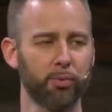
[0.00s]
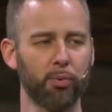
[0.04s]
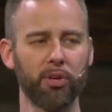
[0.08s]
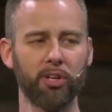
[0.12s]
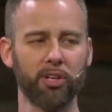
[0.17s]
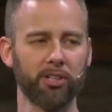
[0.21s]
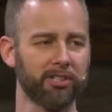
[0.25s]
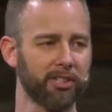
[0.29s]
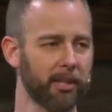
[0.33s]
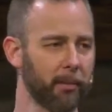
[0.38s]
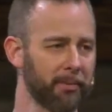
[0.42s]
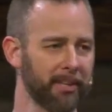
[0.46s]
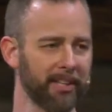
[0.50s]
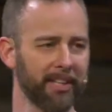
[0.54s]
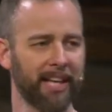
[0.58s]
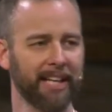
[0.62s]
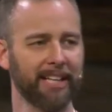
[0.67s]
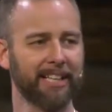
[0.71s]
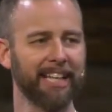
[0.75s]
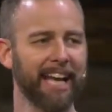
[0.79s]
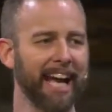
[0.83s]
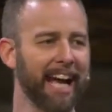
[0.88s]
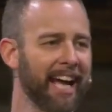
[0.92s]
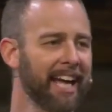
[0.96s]
one or something
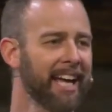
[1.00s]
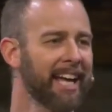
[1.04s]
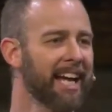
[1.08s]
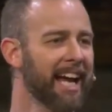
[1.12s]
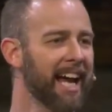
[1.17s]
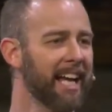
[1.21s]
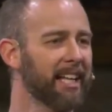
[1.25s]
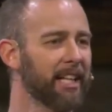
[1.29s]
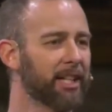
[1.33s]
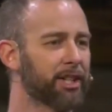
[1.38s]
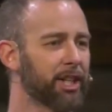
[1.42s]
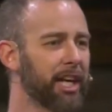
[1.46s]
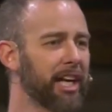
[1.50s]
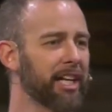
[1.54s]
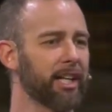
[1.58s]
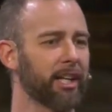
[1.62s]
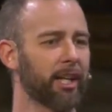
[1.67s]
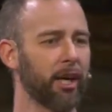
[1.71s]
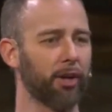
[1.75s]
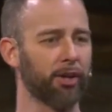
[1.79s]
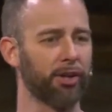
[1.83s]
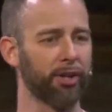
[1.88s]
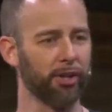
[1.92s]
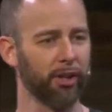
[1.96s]
like that. And they tried to
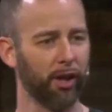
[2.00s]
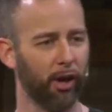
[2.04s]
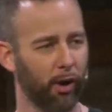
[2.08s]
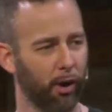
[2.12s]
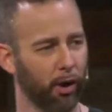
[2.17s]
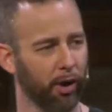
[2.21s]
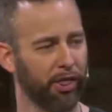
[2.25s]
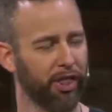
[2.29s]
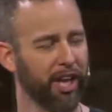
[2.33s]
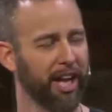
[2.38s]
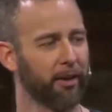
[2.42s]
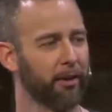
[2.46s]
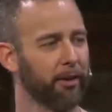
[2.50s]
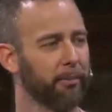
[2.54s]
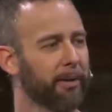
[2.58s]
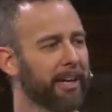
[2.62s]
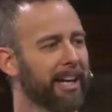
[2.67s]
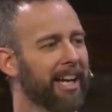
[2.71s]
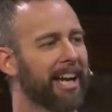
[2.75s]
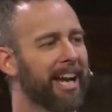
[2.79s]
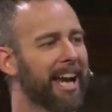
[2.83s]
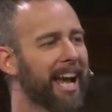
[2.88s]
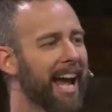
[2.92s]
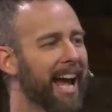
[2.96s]
go through the whole thing with
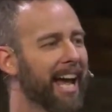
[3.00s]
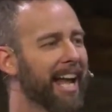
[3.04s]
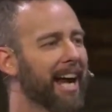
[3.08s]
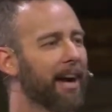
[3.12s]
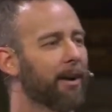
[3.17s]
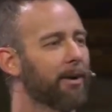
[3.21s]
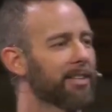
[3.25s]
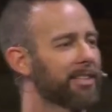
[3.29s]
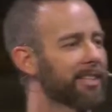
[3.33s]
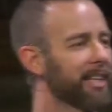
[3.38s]
me. And I was